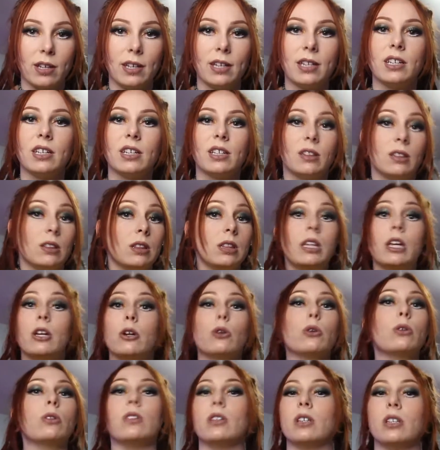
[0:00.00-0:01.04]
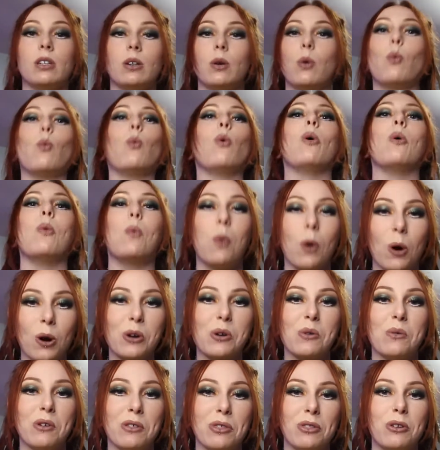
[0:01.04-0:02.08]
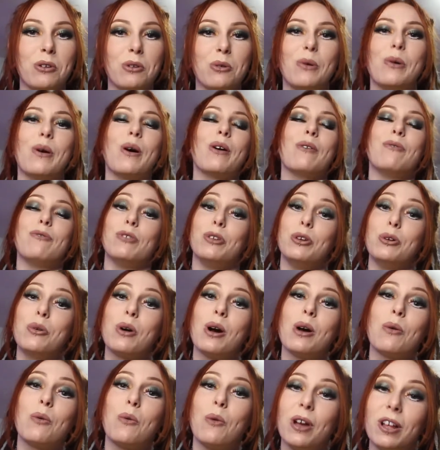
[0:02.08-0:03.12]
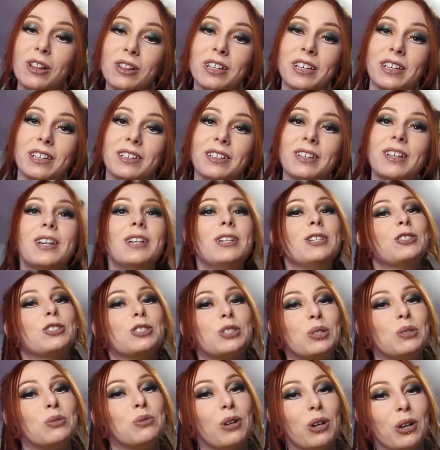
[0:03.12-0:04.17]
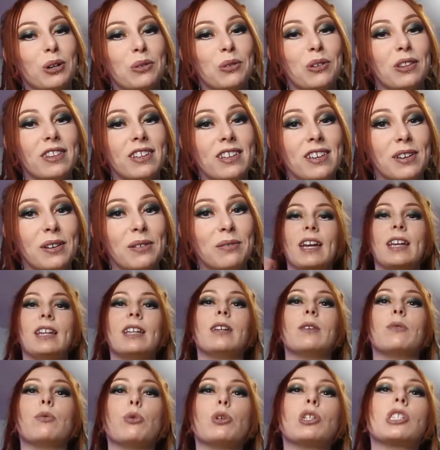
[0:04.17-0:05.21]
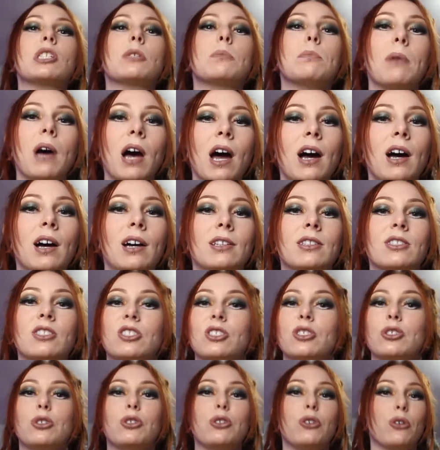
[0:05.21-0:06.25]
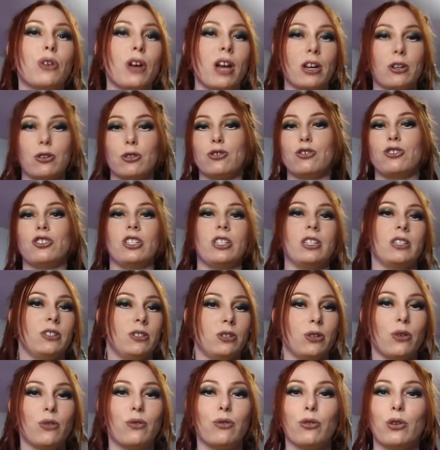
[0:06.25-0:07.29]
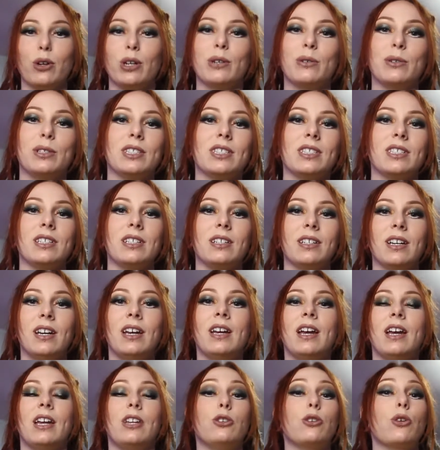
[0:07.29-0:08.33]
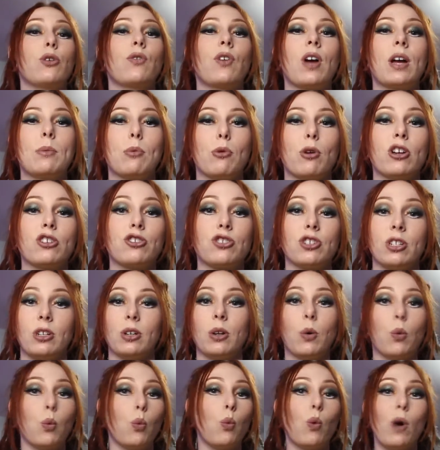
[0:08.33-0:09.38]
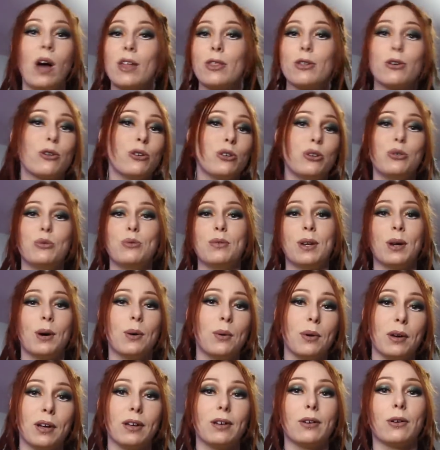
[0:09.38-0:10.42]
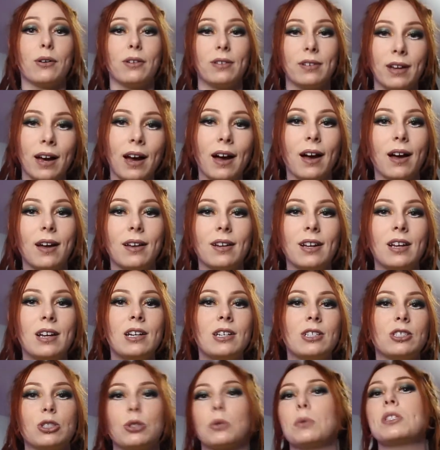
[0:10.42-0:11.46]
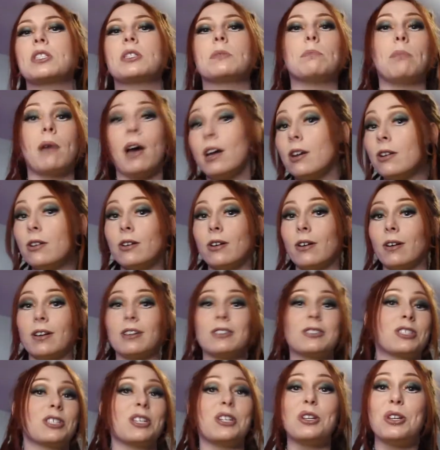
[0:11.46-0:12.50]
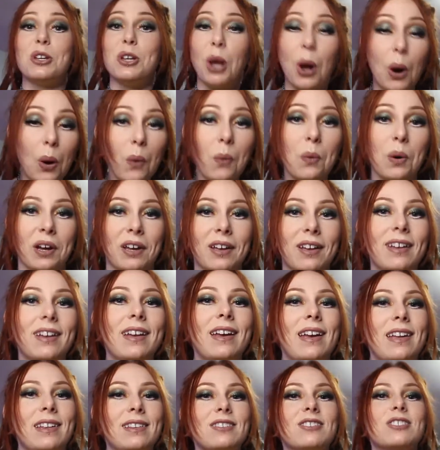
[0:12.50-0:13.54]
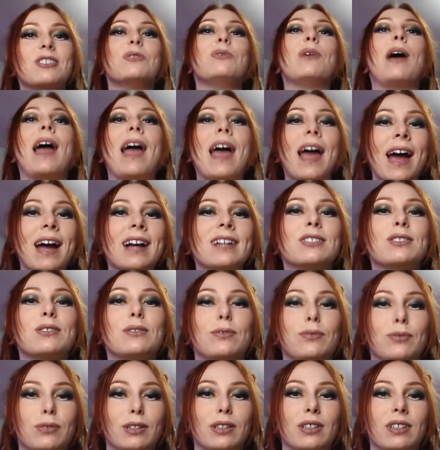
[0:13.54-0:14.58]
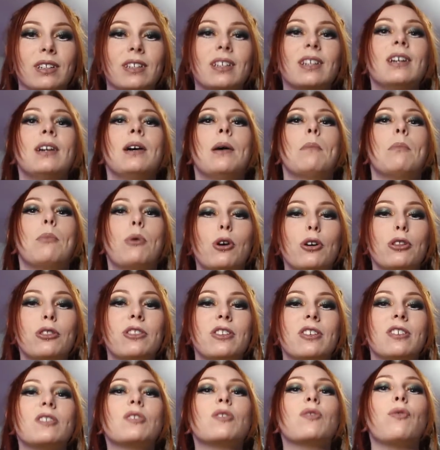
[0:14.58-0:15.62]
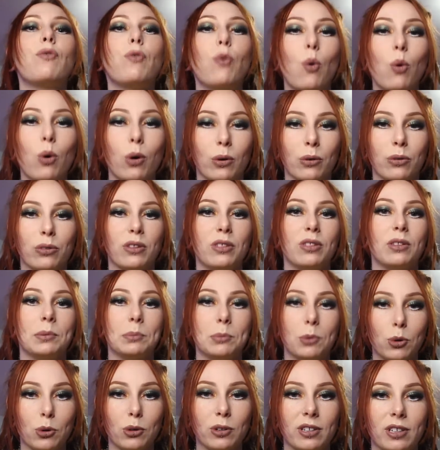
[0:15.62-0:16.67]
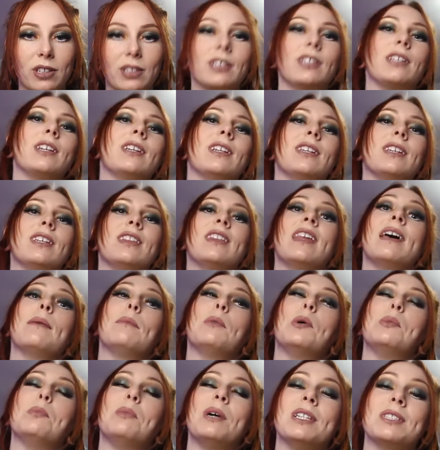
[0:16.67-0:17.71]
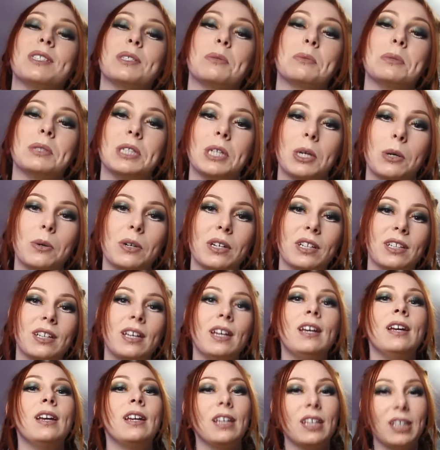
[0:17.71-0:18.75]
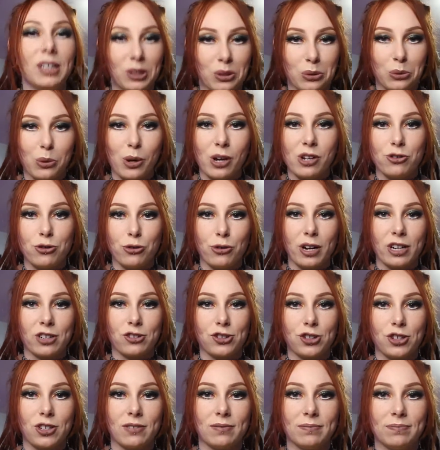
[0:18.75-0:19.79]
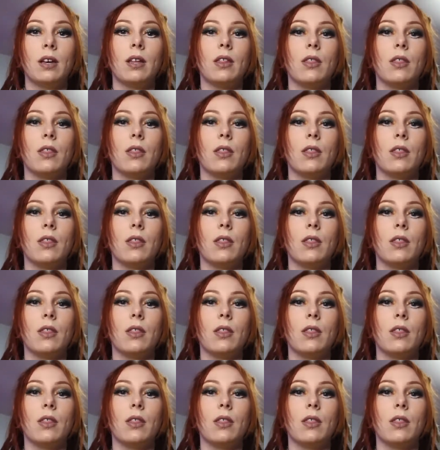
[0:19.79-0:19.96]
It literally will work with you if you are willing to work with it. And it responds to your energy and your frequency and your vibration, whether you know it or not. So it's better to know it and to actively put this forth in the morning and get that momentum going in the right direction.